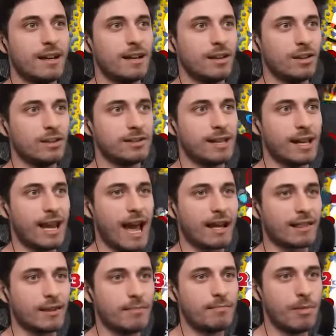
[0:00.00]
It looks like
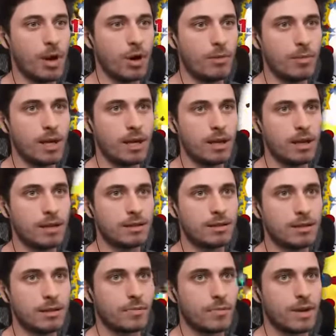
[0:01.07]
at the
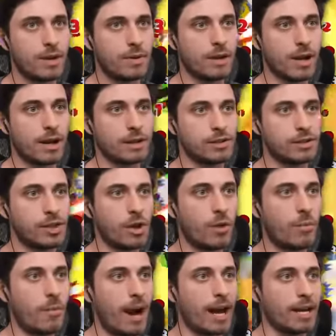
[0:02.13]
moment, Okay, so
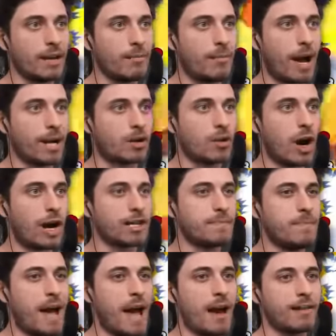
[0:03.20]
my my
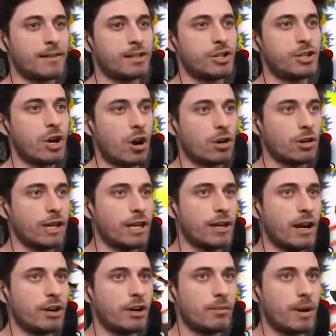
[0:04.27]
crosspath dartling
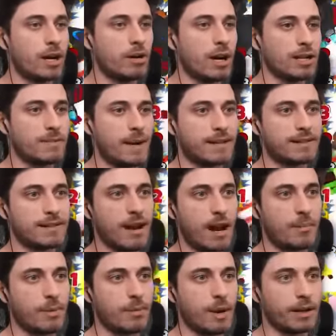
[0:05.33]
gunner, my crosspath
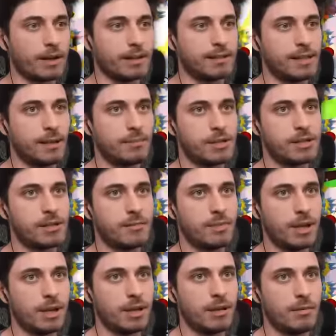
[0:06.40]
sniper monkey seemed to
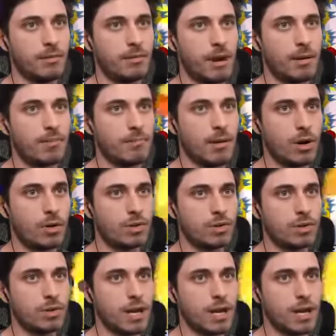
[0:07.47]
be my most